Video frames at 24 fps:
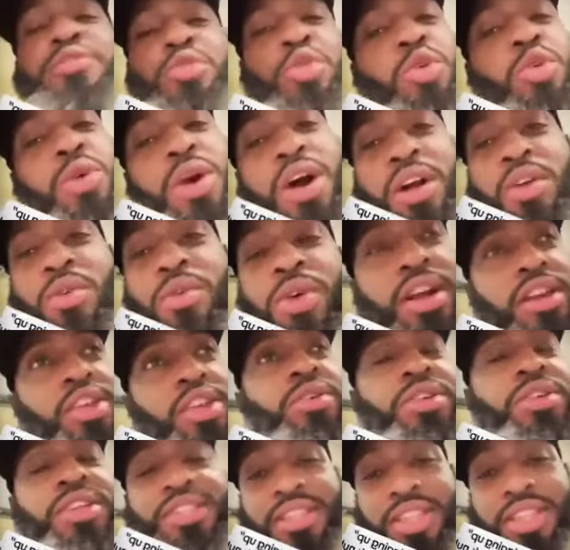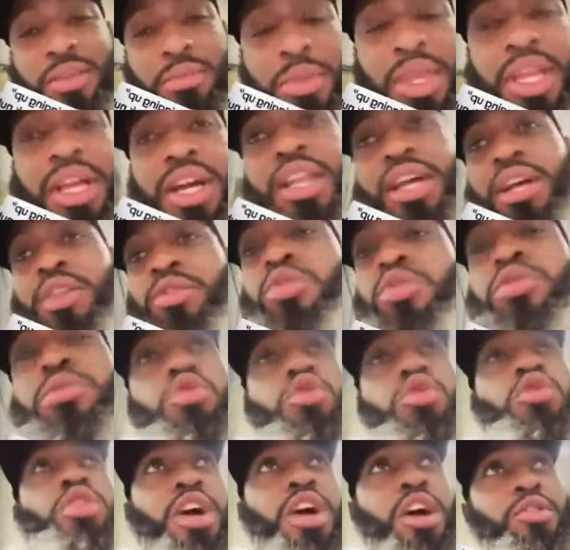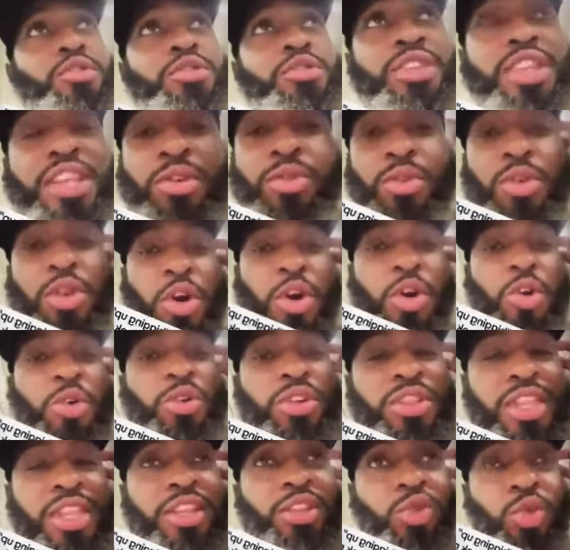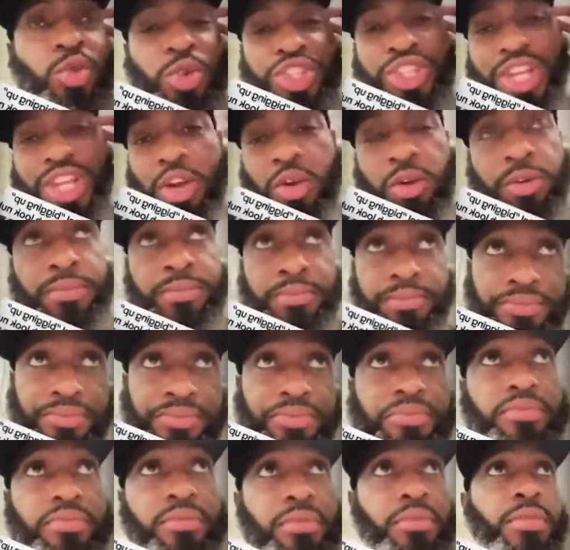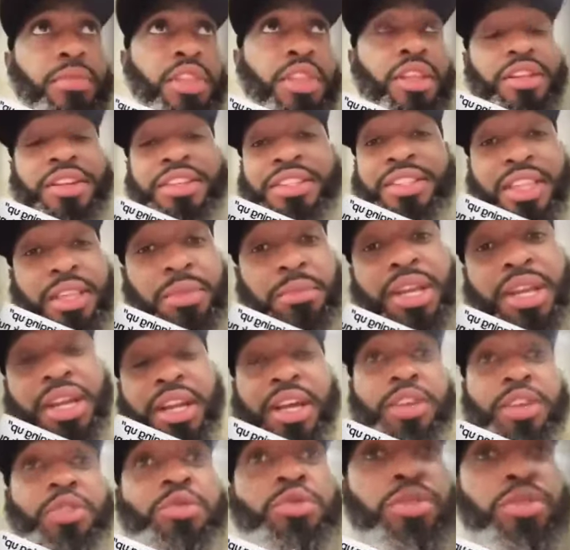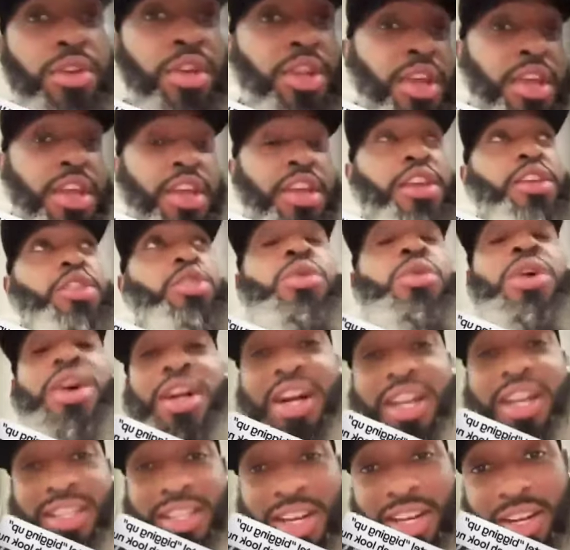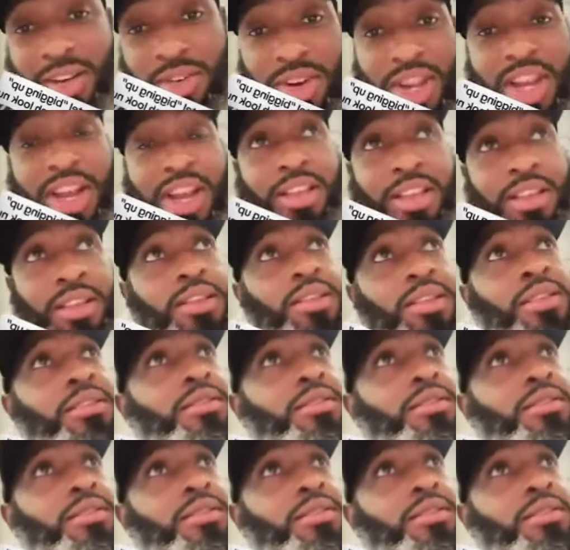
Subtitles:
know what I'm going on. Yo, this thing bigger than that, bro. I don't think too shallow. This thing bigger than that. You know what Kartel can do that?